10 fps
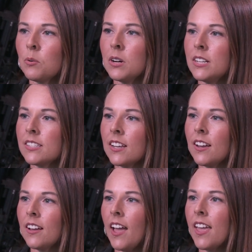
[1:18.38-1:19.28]
was
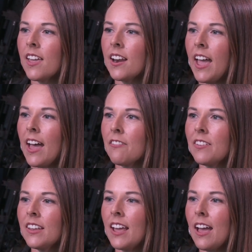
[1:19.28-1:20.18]
hanging half
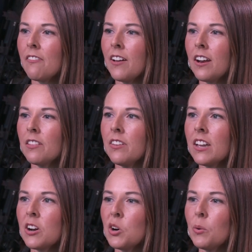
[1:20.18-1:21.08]
in, half out of the
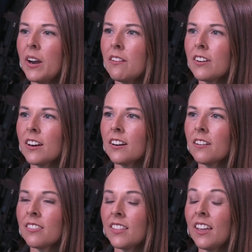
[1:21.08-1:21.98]
vehicle whenever,
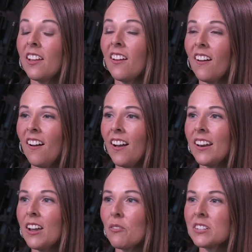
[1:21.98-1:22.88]
thank
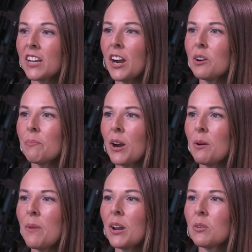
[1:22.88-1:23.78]
God, a retired
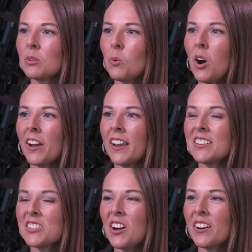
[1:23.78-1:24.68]
paramedic was walking
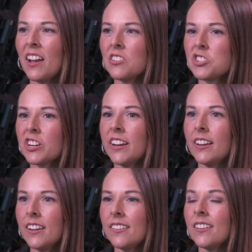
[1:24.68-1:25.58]
his dog down the street
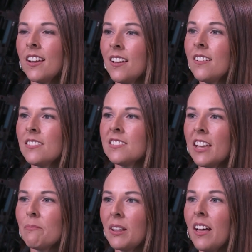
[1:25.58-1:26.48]
and
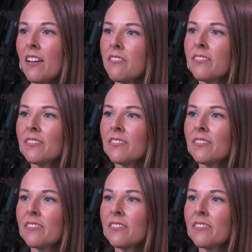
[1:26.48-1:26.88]
saved my life.